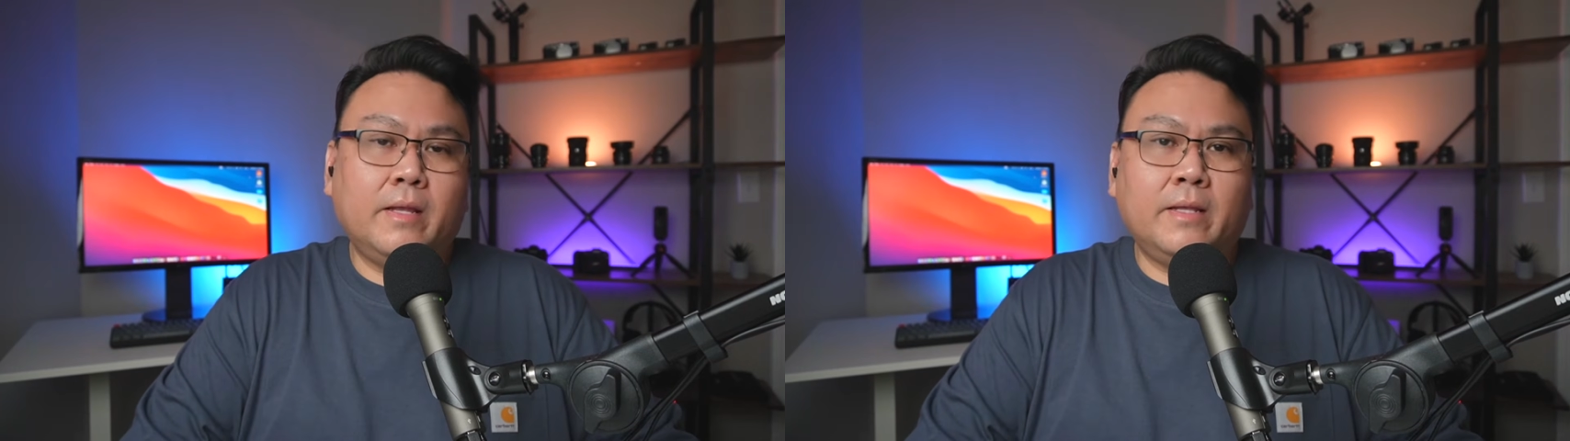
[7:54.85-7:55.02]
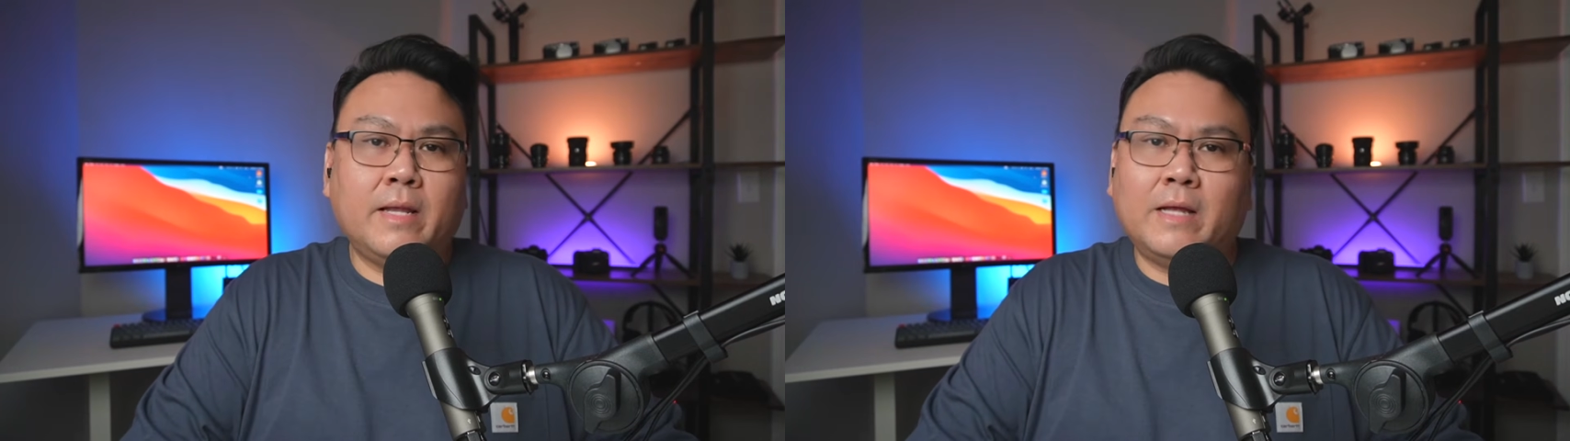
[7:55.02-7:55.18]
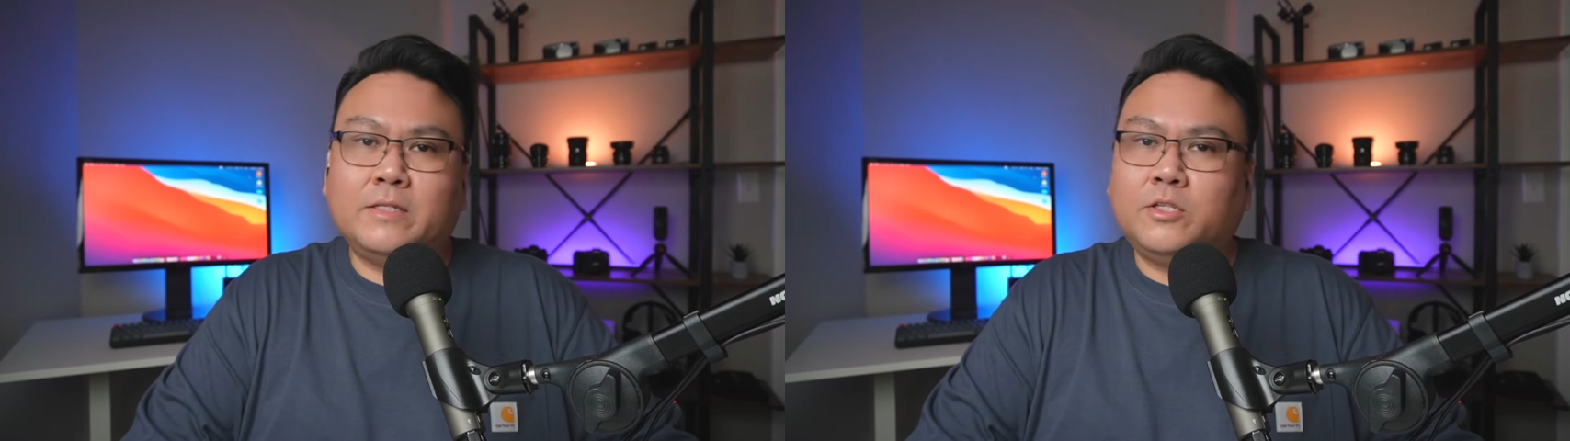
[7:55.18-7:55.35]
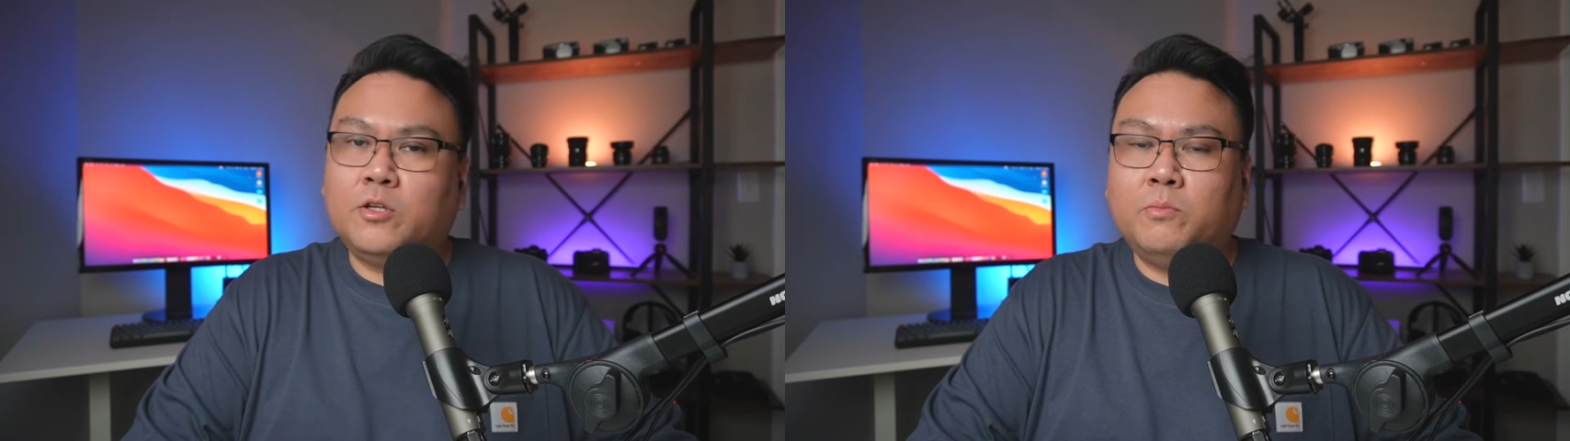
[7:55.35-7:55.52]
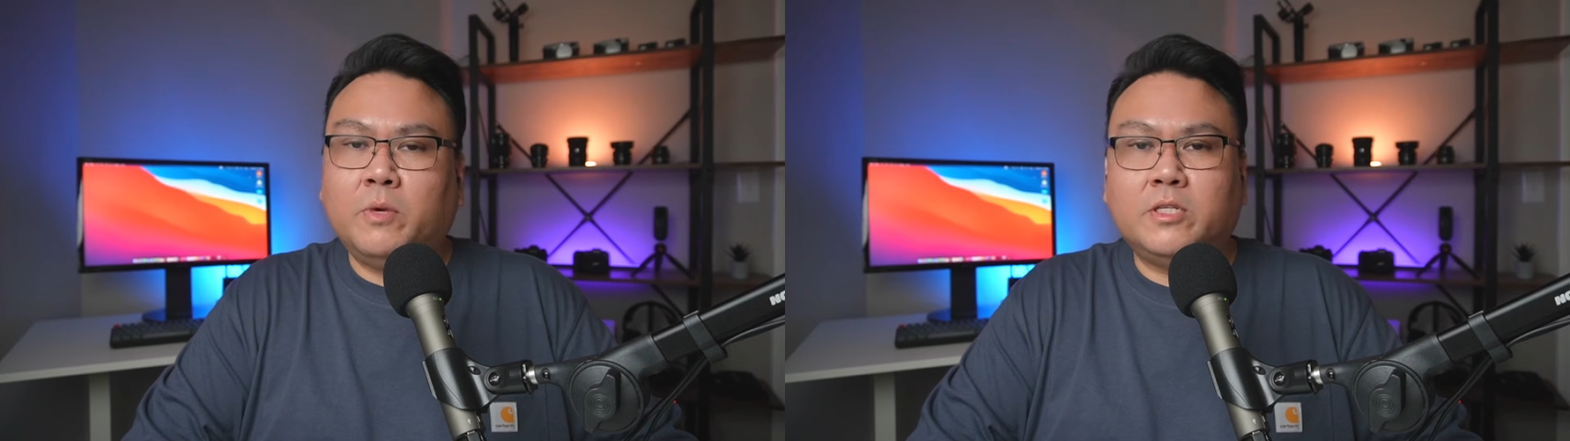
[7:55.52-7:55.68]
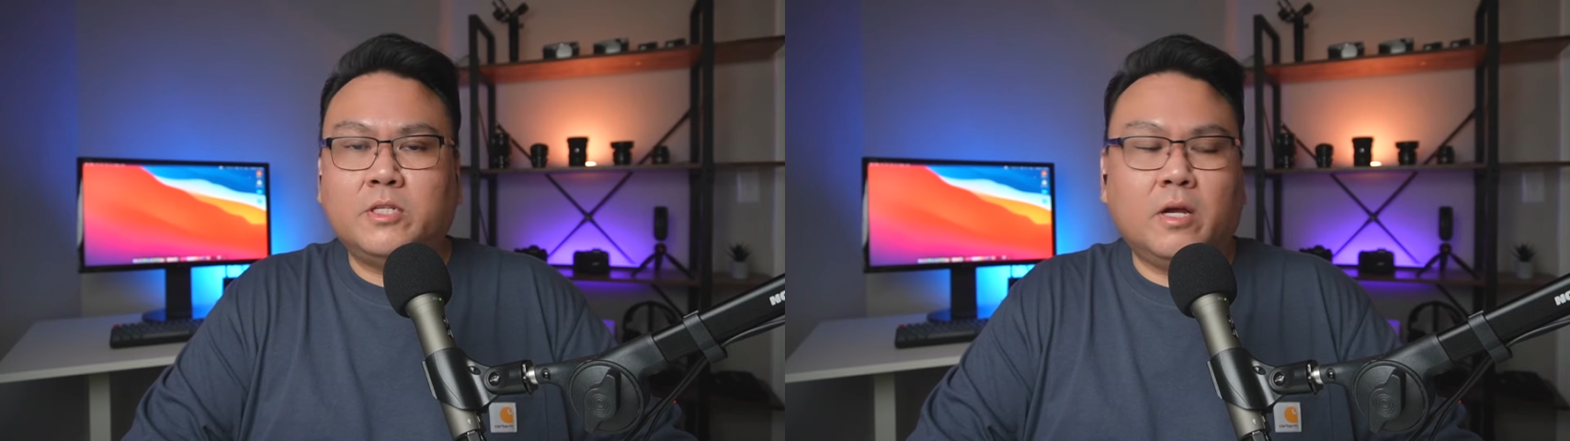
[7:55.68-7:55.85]
Not so
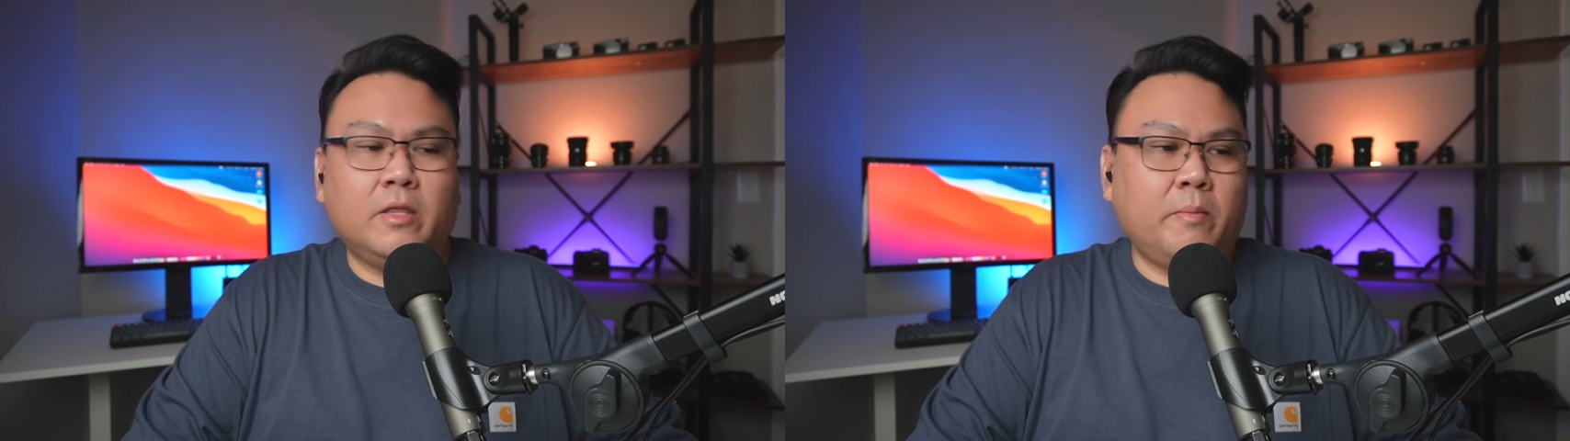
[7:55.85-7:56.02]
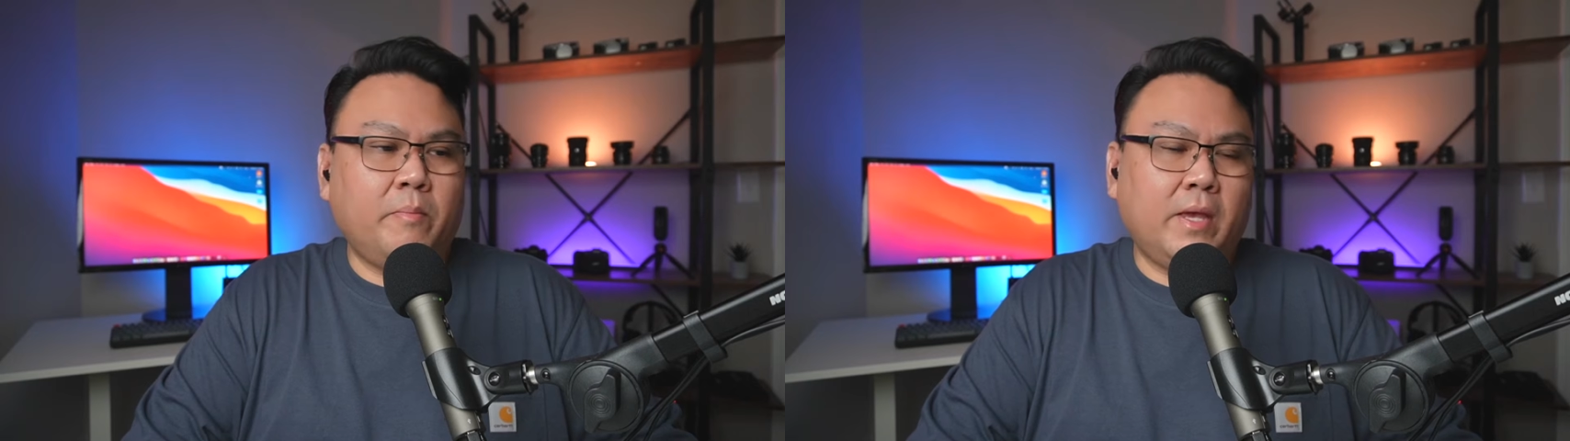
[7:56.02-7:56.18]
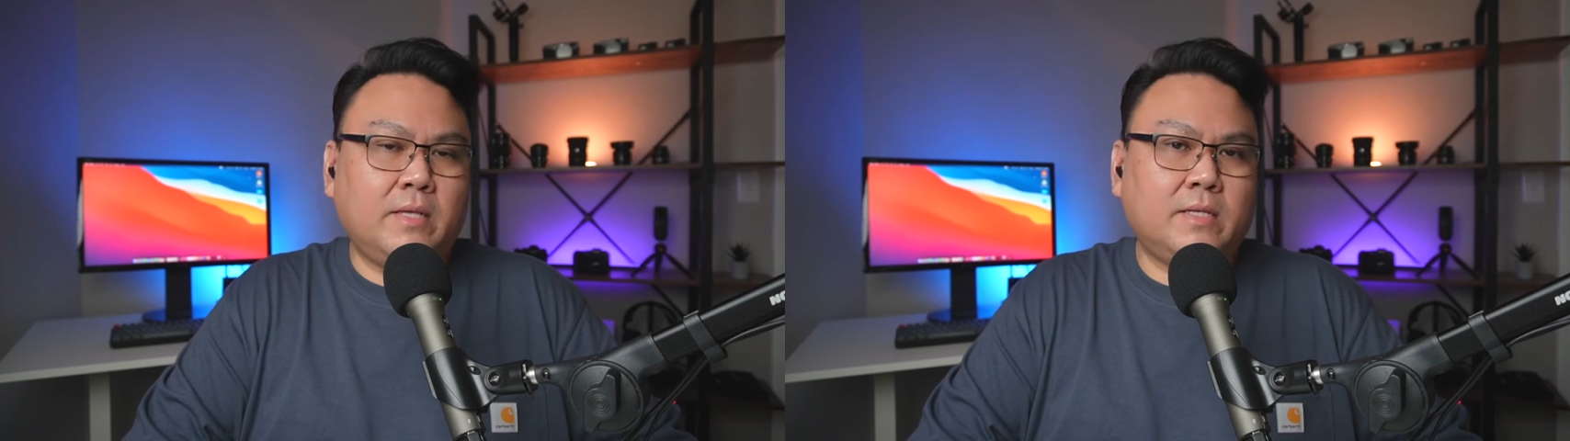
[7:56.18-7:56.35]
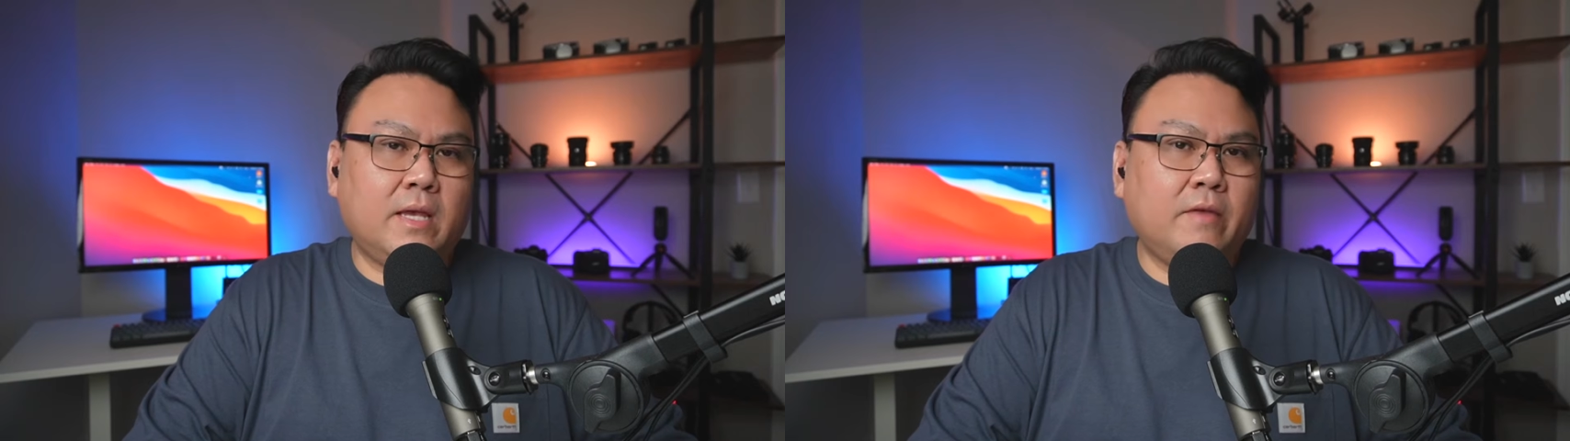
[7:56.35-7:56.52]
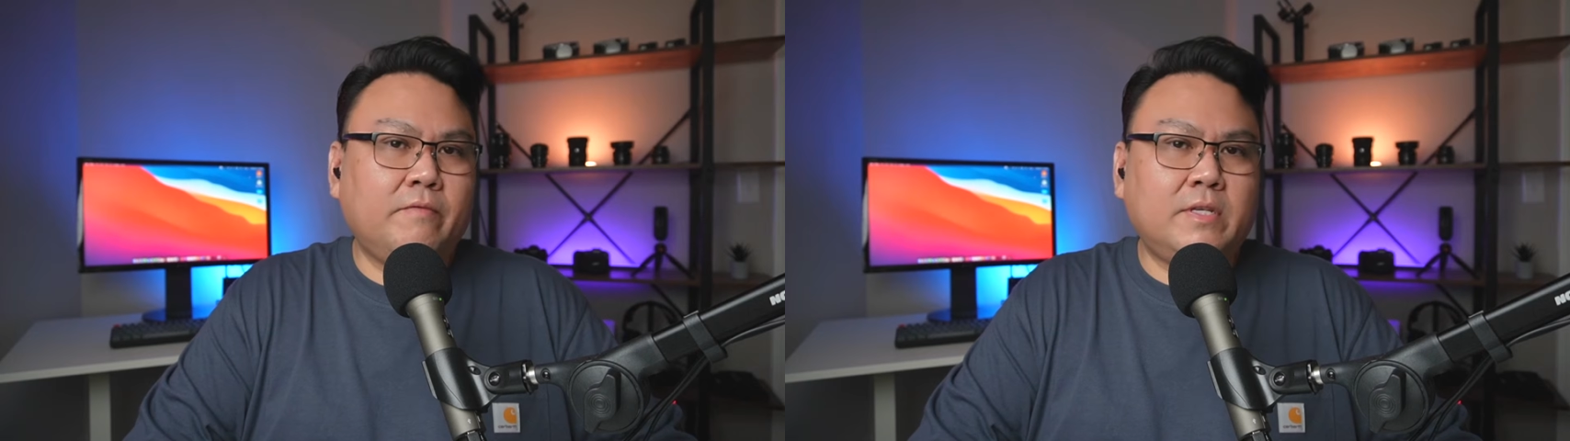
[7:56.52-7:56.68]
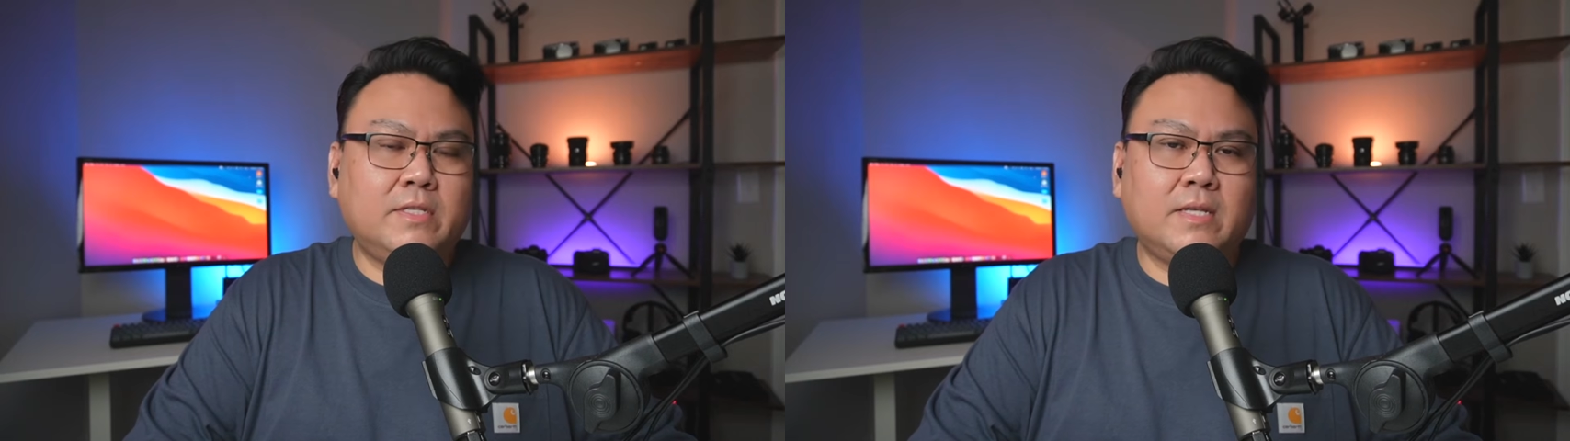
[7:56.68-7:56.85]
much on the bass
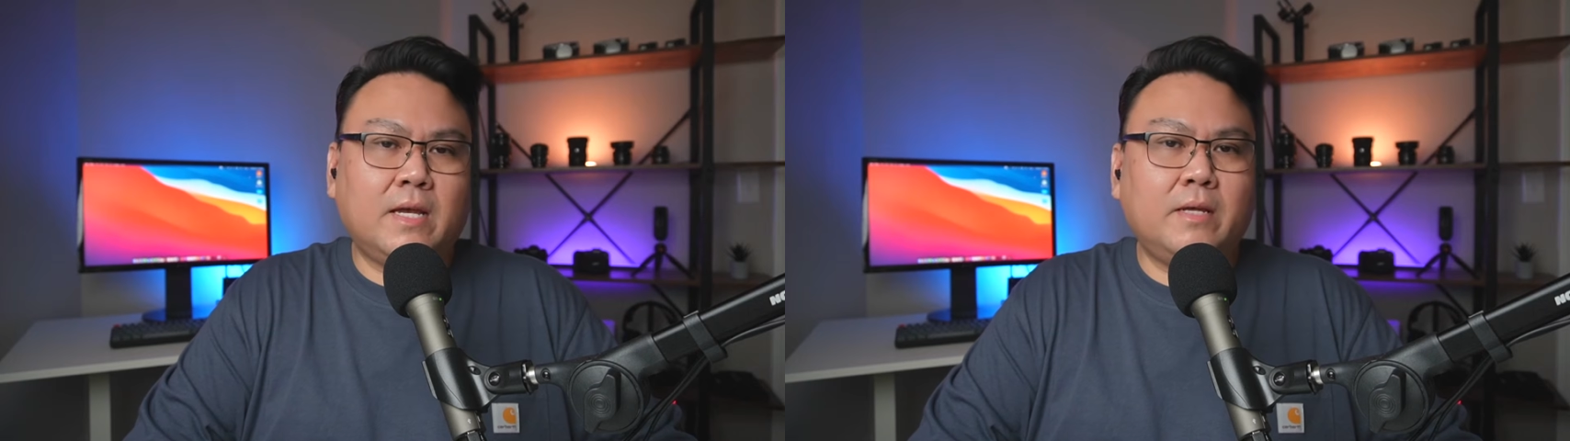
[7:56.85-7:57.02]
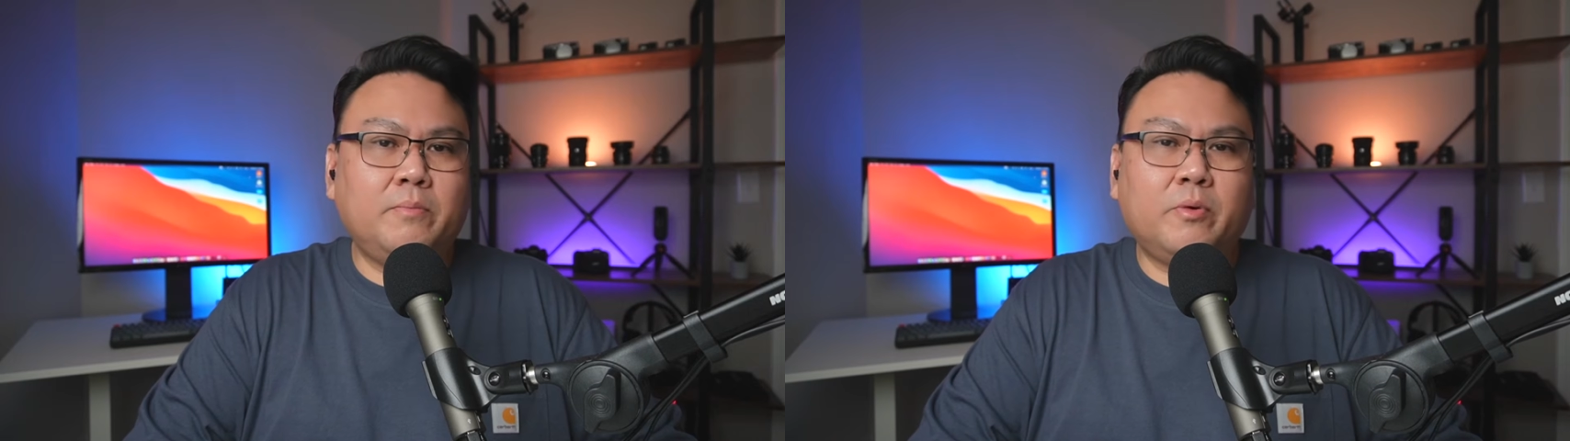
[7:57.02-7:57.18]
heavy side.